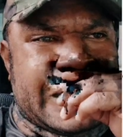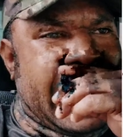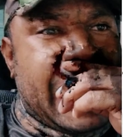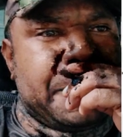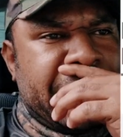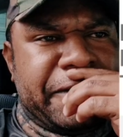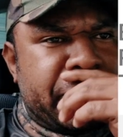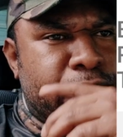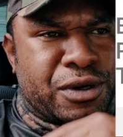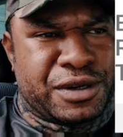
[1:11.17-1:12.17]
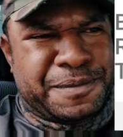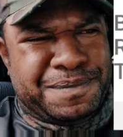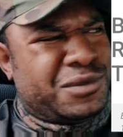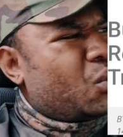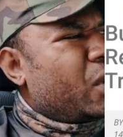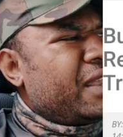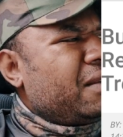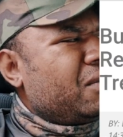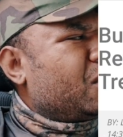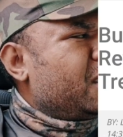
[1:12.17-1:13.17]
unbelievable.
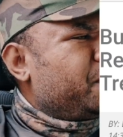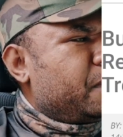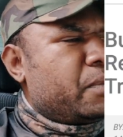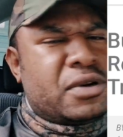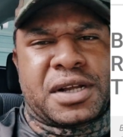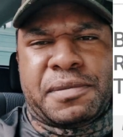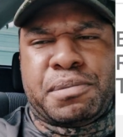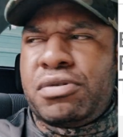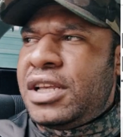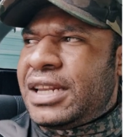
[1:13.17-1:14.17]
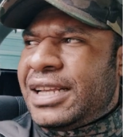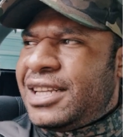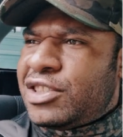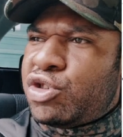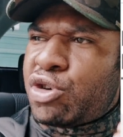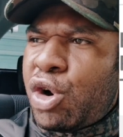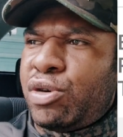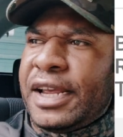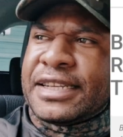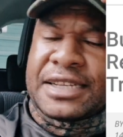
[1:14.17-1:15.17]
Why people are bullying like this
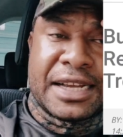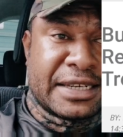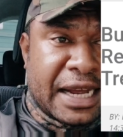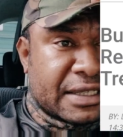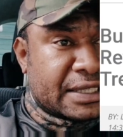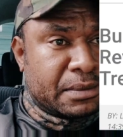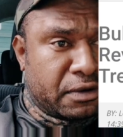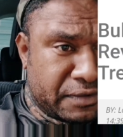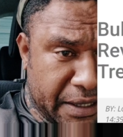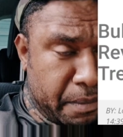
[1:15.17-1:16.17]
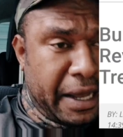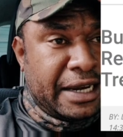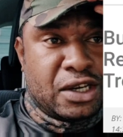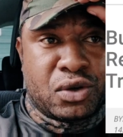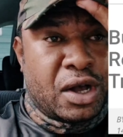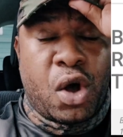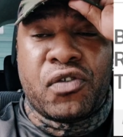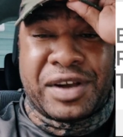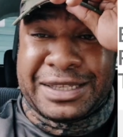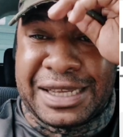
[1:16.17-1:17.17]
grown ass adult? Some of them, mind you, are
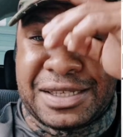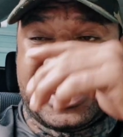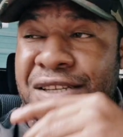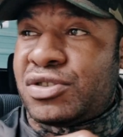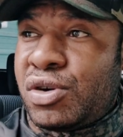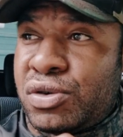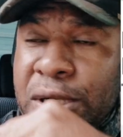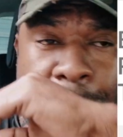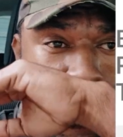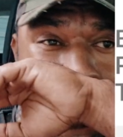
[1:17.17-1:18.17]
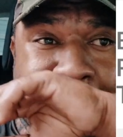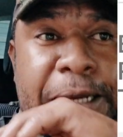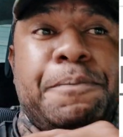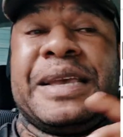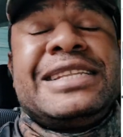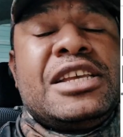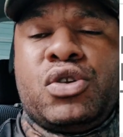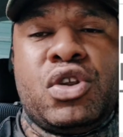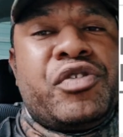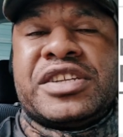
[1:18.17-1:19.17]
over 30 years old, repeating
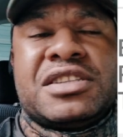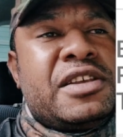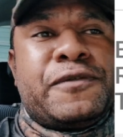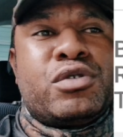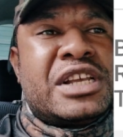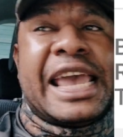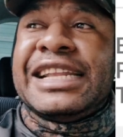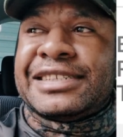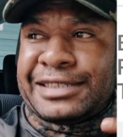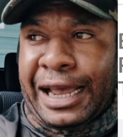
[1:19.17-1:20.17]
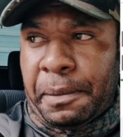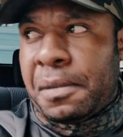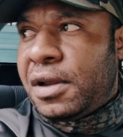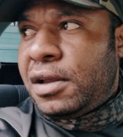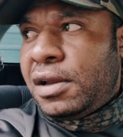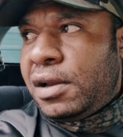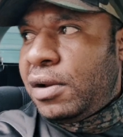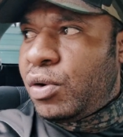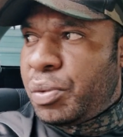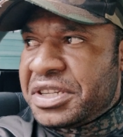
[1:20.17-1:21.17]
university for the 8th time,
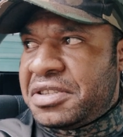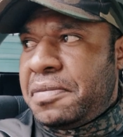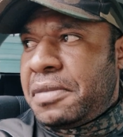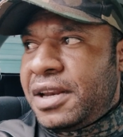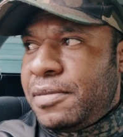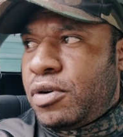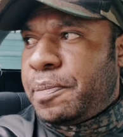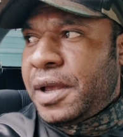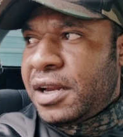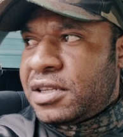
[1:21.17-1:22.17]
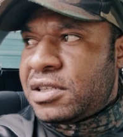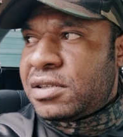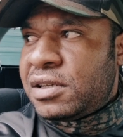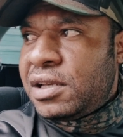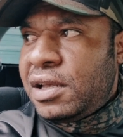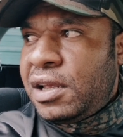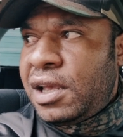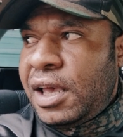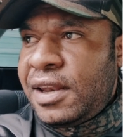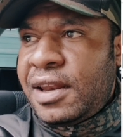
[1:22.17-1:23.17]
wasting money, blue parents,
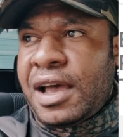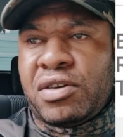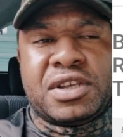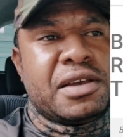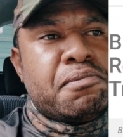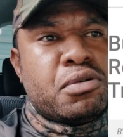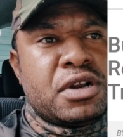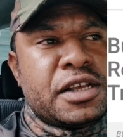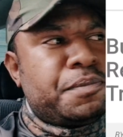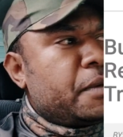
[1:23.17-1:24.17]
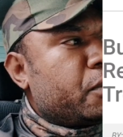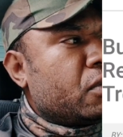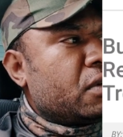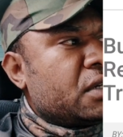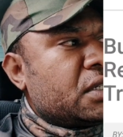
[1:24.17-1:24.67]
and then out here bullying people.